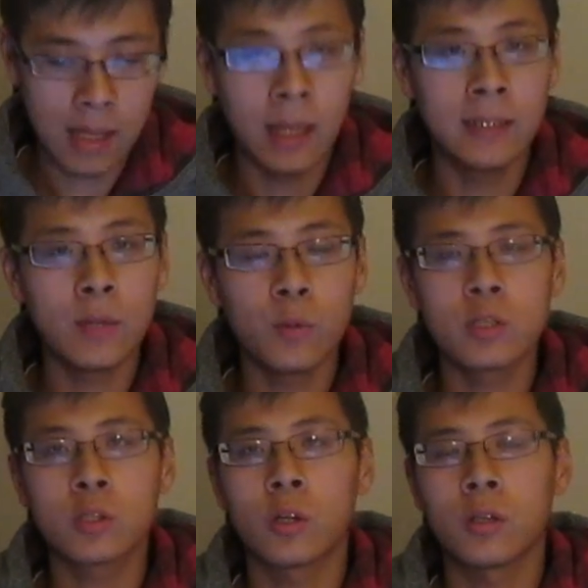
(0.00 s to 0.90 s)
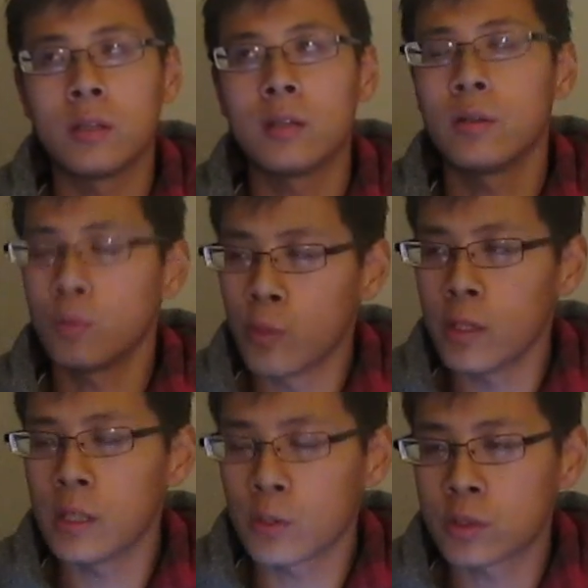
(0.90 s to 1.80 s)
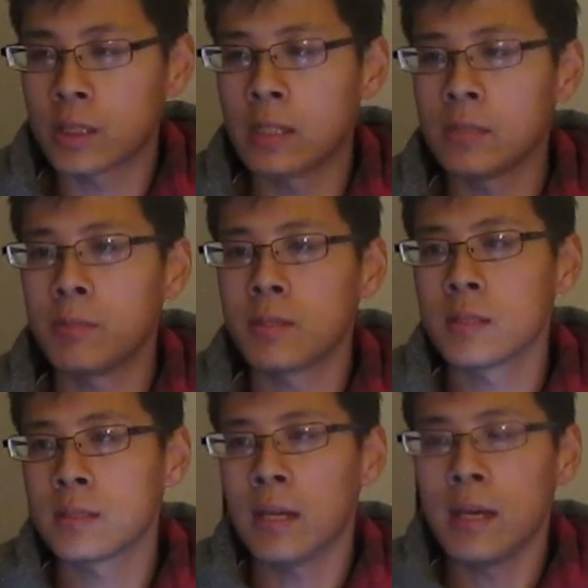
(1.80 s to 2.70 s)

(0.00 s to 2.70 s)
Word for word: And then when he started really understanding business,